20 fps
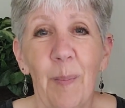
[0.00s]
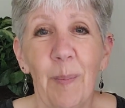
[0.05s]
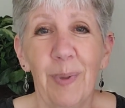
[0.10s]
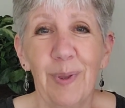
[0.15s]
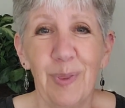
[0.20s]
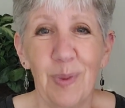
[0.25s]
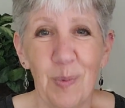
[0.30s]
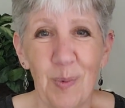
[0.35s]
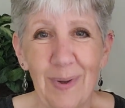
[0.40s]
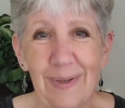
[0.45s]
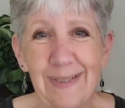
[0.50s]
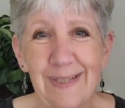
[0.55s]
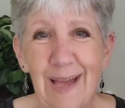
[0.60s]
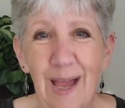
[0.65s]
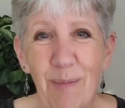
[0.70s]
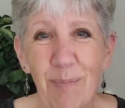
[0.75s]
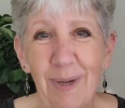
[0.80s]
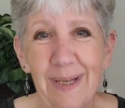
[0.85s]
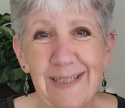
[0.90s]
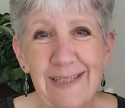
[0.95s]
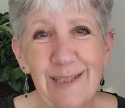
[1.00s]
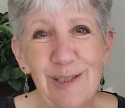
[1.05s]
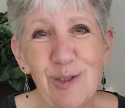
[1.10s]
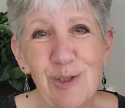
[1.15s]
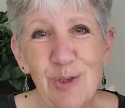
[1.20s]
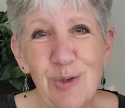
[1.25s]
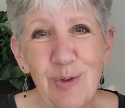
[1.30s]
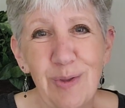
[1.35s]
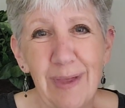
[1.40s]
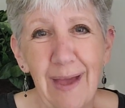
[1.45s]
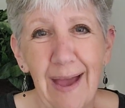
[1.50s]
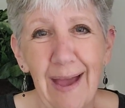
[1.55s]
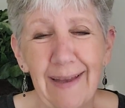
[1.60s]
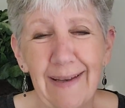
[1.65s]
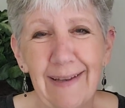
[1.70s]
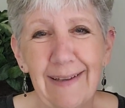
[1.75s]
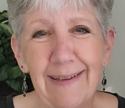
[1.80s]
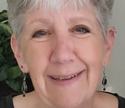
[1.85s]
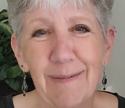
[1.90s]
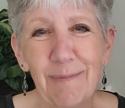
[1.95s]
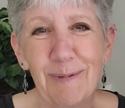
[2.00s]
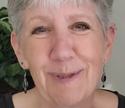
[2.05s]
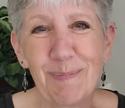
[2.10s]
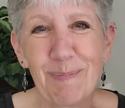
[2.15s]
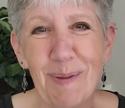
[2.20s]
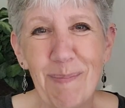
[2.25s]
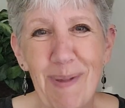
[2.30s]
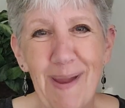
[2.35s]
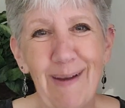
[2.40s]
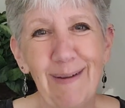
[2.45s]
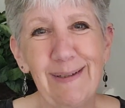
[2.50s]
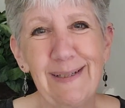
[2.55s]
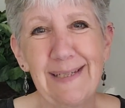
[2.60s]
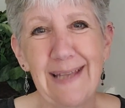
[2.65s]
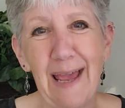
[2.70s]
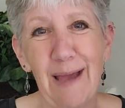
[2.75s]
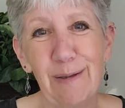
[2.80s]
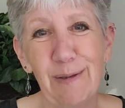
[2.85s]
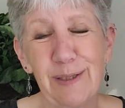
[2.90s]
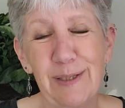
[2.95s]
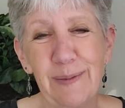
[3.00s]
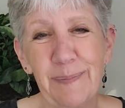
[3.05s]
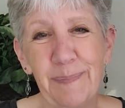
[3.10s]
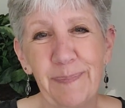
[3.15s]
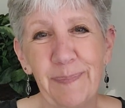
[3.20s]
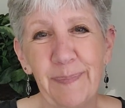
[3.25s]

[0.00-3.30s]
But the one time I didn't do that was my parents' house.